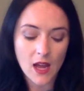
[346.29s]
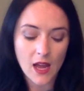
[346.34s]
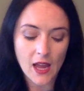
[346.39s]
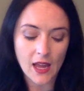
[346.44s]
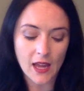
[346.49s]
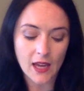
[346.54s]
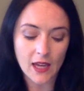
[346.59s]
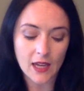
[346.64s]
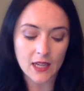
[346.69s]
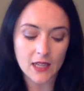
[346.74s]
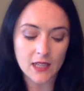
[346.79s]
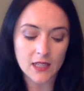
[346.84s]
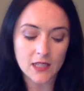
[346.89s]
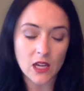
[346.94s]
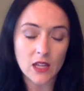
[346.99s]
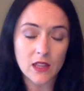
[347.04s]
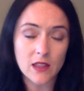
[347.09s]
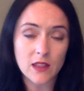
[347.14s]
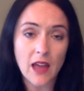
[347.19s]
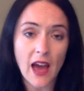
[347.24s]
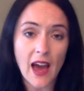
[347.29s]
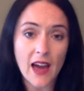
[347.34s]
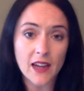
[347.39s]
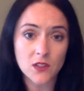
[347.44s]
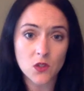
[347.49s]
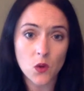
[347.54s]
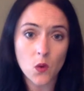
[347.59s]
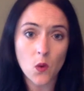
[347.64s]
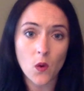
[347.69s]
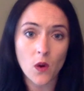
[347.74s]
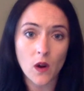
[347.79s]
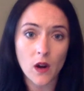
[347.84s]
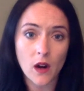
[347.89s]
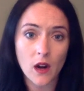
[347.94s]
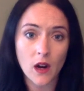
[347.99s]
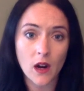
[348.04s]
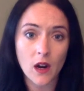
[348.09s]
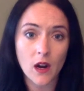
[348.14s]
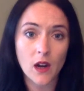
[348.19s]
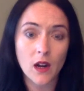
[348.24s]
And that
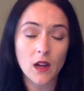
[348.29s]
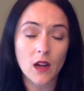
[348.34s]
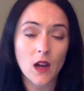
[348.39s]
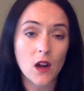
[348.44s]
tour,